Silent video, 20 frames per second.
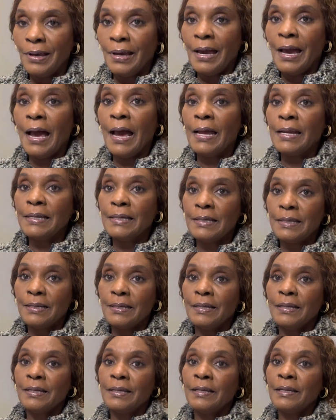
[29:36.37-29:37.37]
and
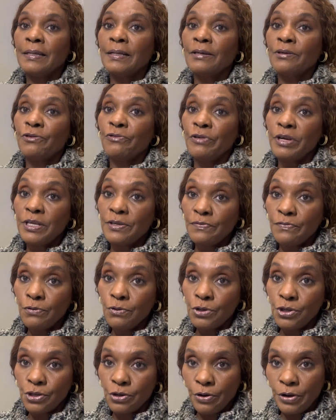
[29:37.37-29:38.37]
the graceful
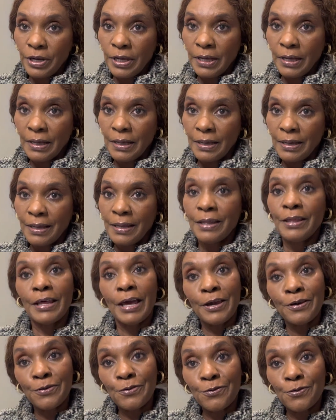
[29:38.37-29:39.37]
journey.
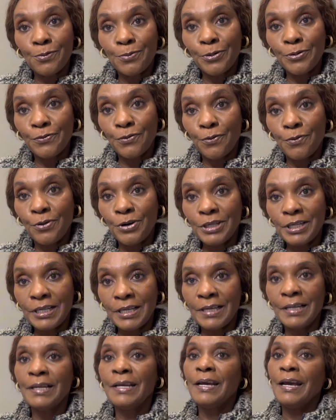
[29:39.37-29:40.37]
Thank you so much for
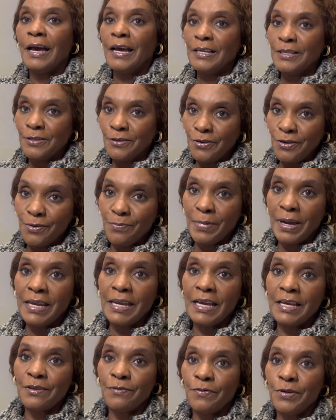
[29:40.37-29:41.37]
watching. I'll see you in my
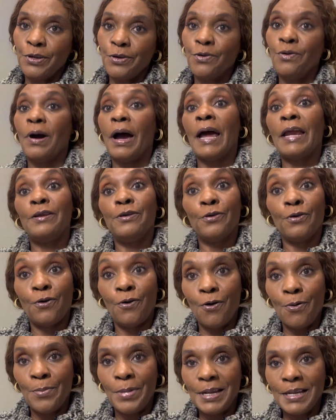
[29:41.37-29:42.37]
next video and your
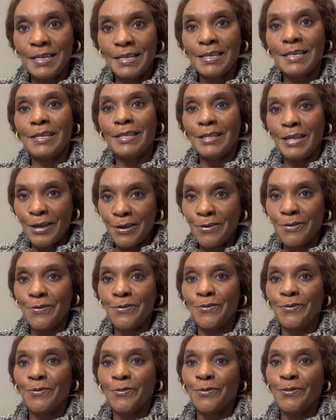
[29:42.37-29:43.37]
comments. Thank
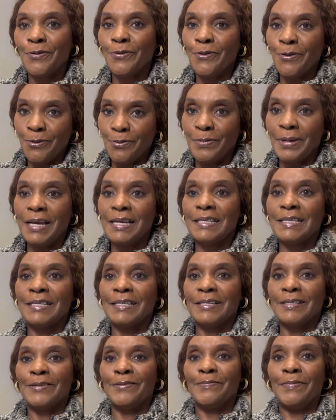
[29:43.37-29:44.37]
you. God bless.
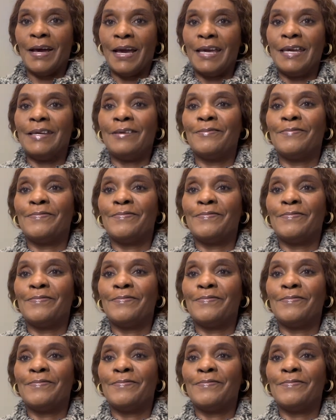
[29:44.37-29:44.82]
Bye.